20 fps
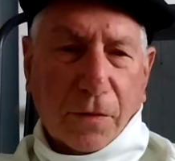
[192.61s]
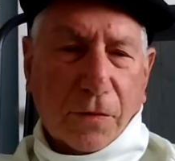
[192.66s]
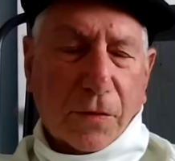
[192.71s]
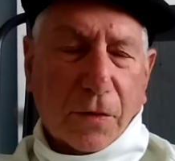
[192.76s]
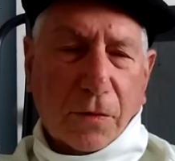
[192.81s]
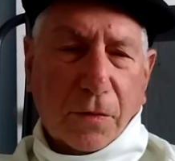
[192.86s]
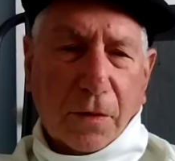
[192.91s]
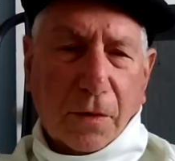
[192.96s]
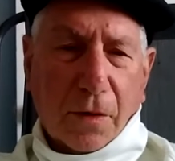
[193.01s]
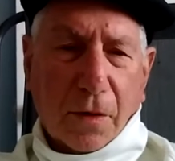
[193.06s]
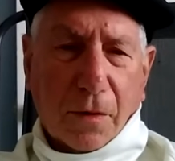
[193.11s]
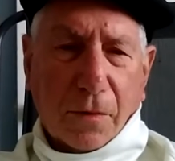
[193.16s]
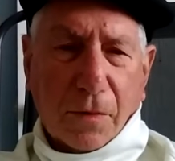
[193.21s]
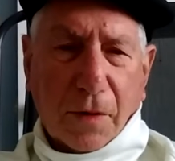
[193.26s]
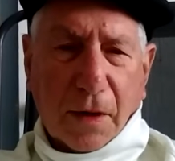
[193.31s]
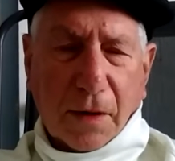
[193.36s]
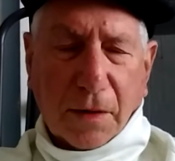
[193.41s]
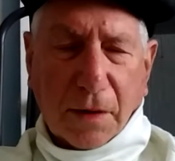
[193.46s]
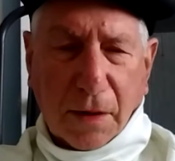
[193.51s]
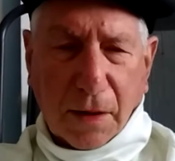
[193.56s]
So you go
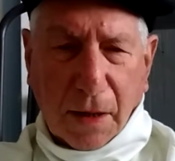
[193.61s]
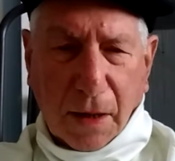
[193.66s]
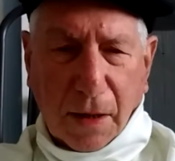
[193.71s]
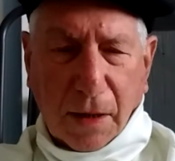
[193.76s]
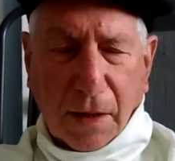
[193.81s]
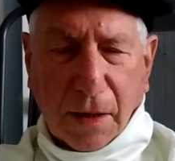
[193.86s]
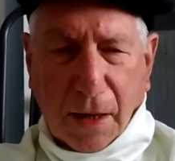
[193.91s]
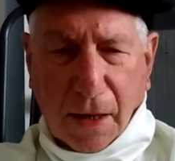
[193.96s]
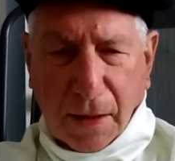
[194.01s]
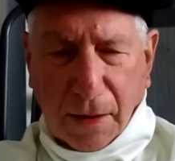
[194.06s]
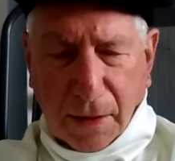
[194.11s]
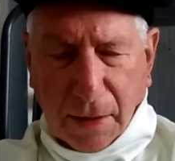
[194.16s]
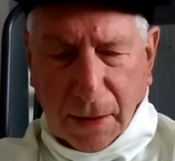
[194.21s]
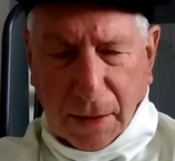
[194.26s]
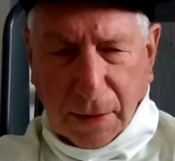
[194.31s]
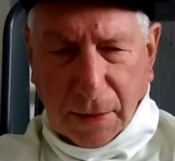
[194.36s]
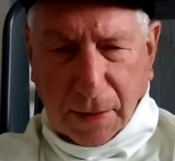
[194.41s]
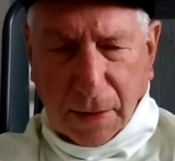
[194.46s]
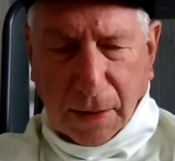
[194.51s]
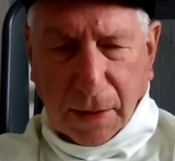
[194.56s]
1989,
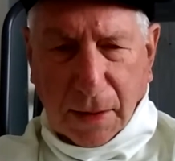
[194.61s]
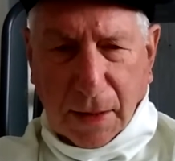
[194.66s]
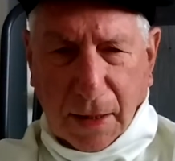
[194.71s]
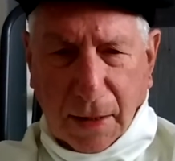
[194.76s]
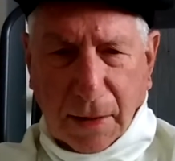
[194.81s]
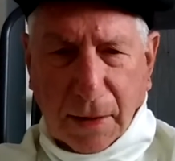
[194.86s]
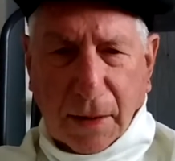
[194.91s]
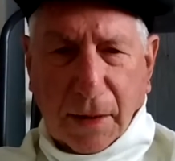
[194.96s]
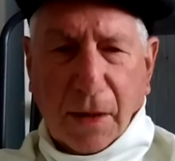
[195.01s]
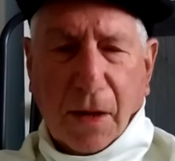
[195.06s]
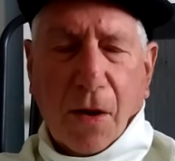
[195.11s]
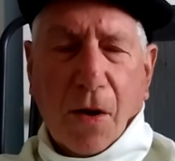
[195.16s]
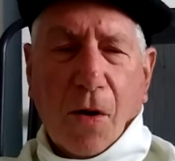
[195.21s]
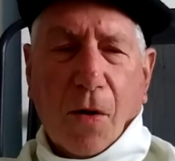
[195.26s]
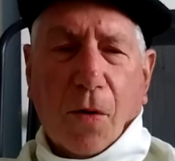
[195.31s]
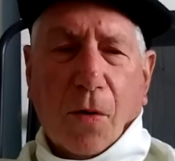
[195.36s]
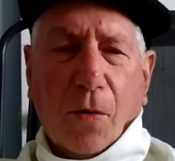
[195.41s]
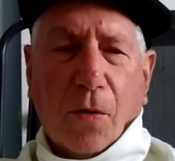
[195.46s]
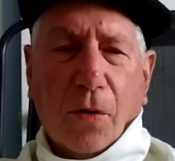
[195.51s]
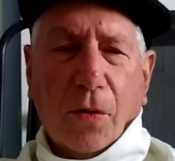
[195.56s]
1990,
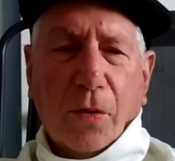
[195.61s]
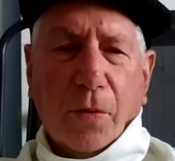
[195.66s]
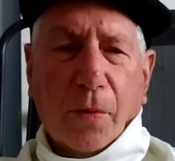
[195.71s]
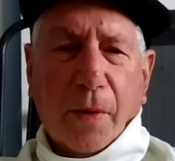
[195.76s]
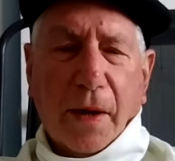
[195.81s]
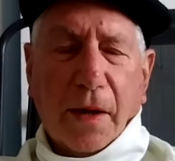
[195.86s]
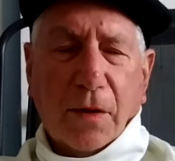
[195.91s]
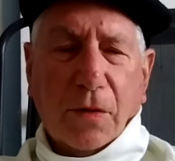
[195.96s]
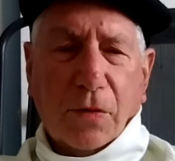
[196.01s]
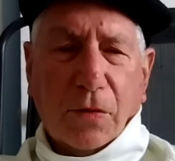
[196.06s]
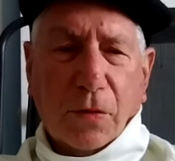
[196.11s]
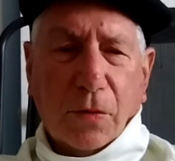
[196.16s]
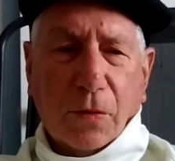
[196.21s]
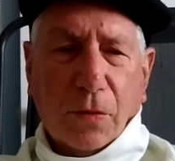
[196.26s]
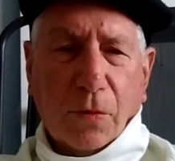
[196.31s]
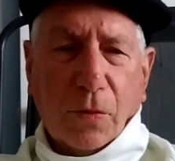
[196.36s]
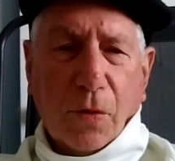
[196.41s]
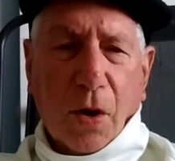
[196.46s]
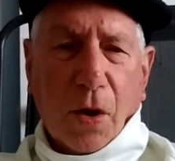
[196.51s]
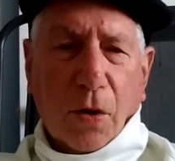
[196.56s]
all the way
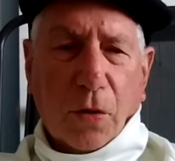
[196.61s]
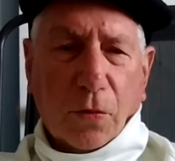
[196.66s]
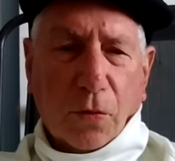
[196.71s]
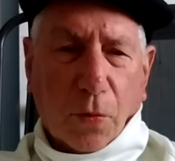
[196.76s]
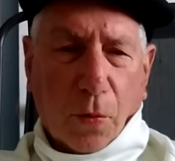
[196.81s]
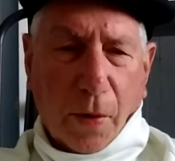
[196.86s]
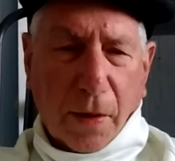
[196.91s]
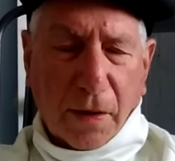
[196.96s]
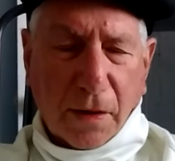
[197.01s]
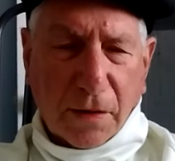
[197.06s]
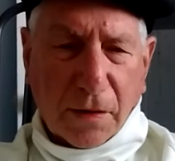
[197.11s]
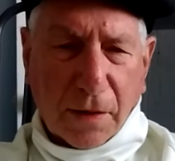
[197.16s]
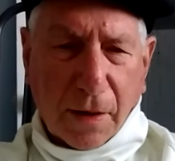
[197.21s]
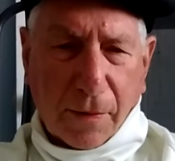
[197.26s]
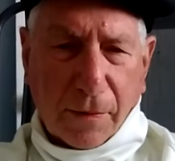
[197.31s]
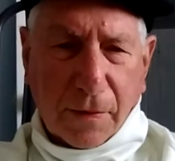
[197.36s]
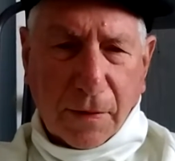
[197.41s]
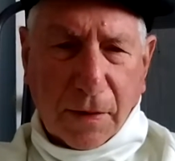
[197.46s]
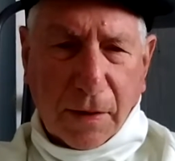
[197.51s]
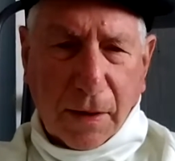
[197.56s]
to
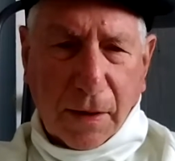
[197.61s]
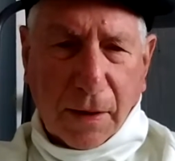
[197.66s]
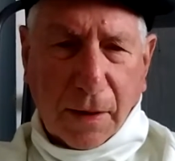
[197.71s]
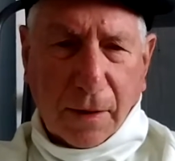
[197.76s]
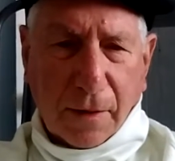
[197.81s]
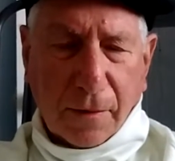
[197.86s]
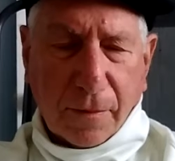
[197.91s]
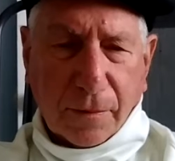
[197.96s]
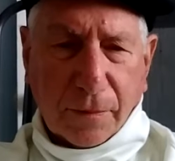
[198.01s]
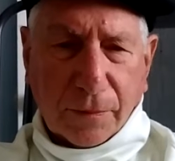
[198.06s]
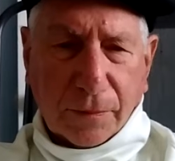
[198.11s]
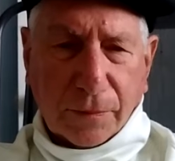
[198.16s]
2017.